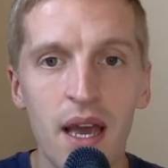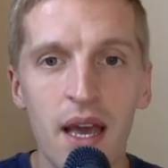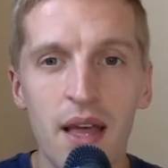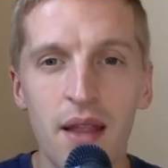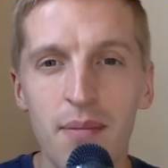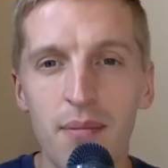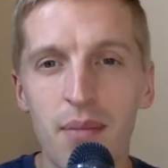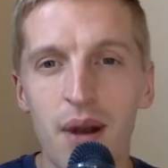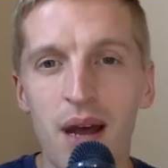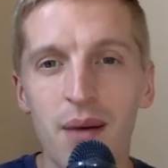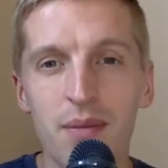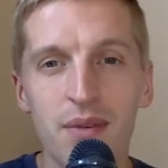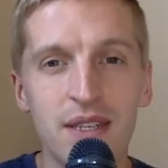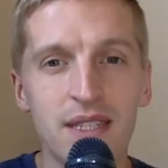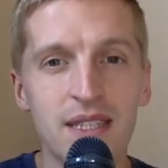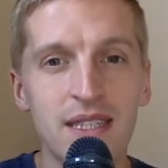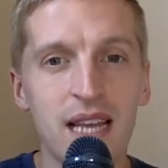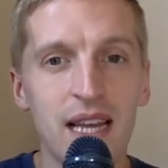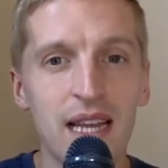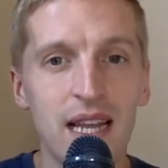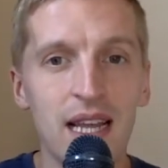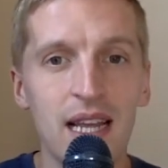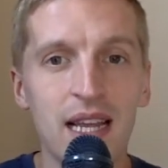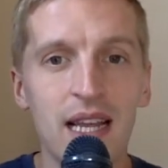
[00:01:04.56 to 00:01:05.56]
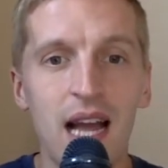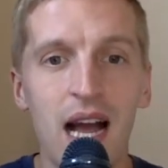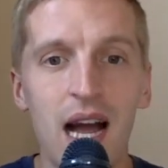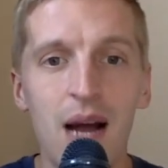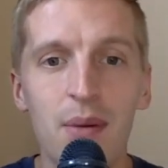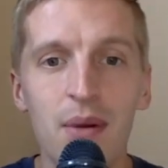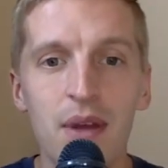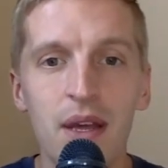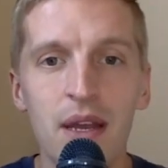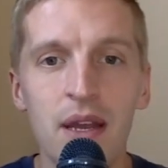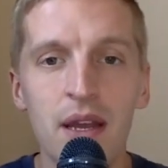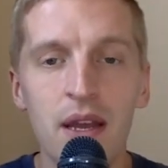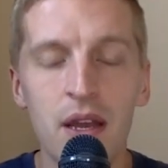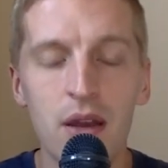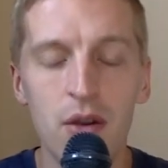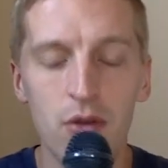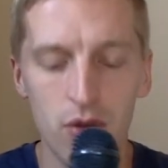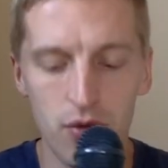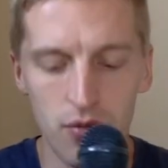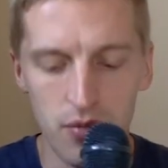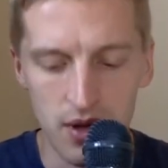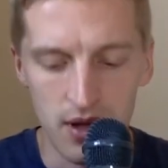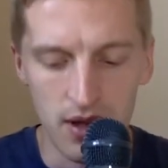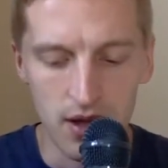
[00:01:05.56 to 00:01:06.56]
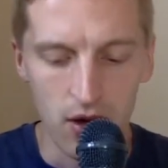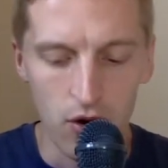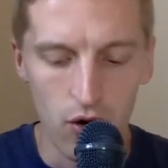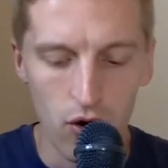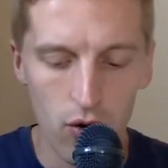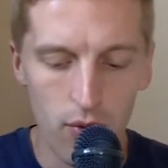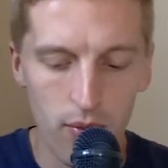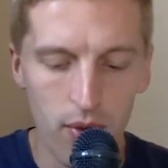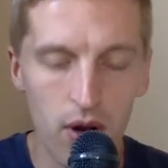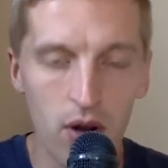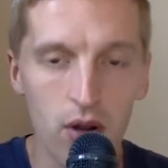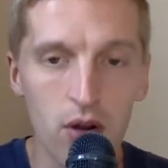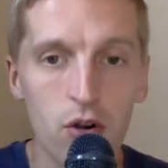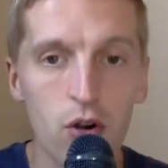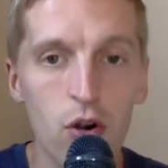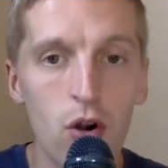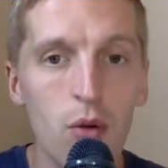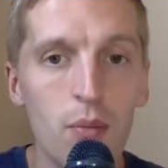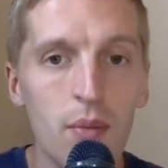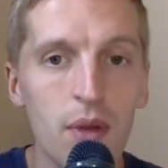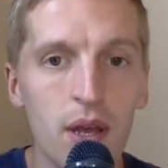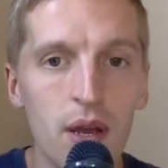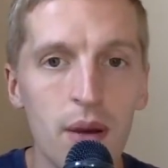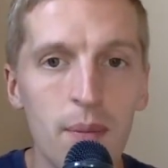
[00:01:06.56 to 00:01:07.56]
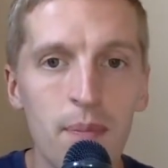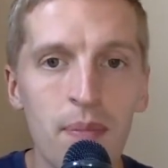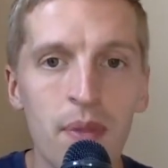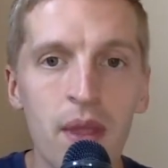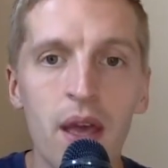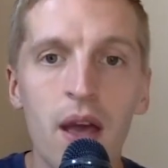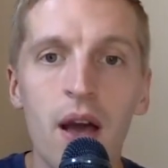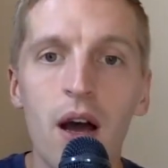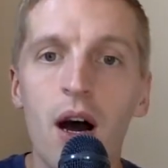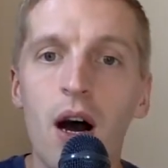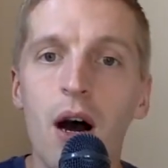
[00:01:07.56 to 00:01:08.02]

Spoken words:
and probably second common would be the cobalt chromium.